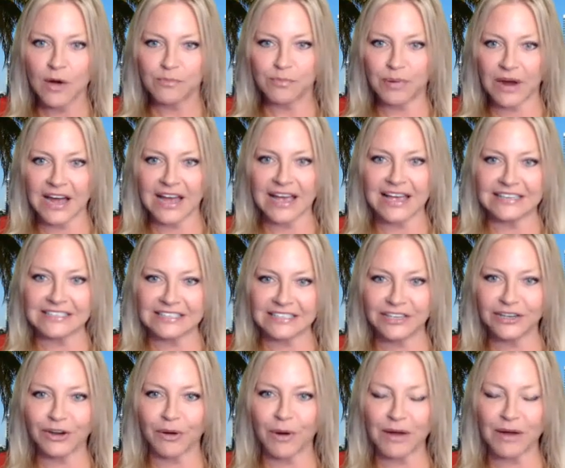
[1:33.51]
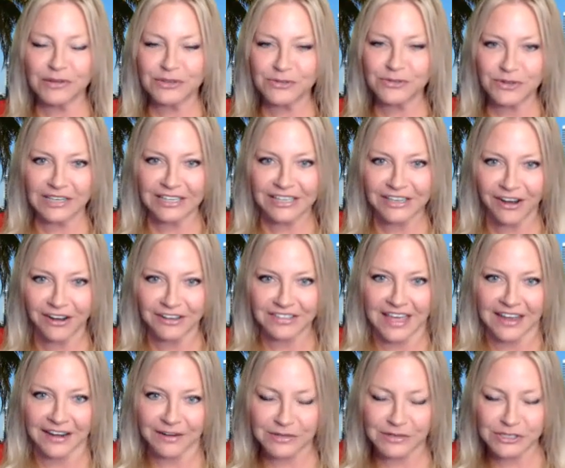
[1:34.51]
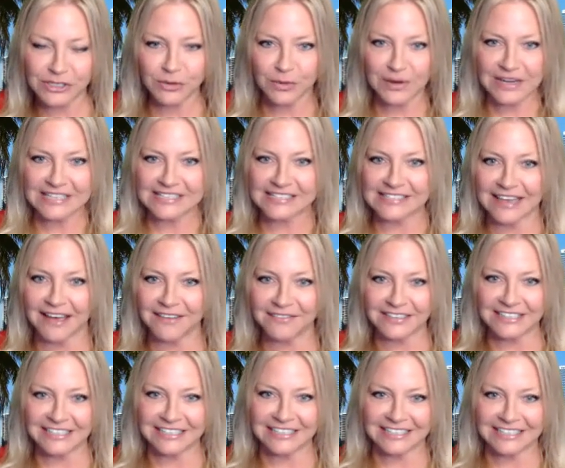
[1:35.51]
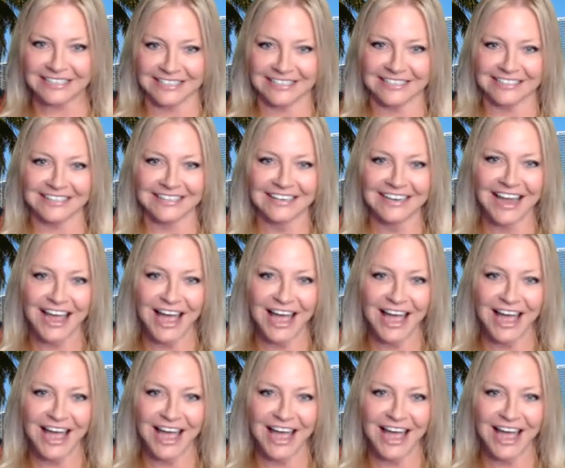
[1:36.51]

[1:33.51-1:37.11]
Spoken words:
but I was really young then. I was 27, and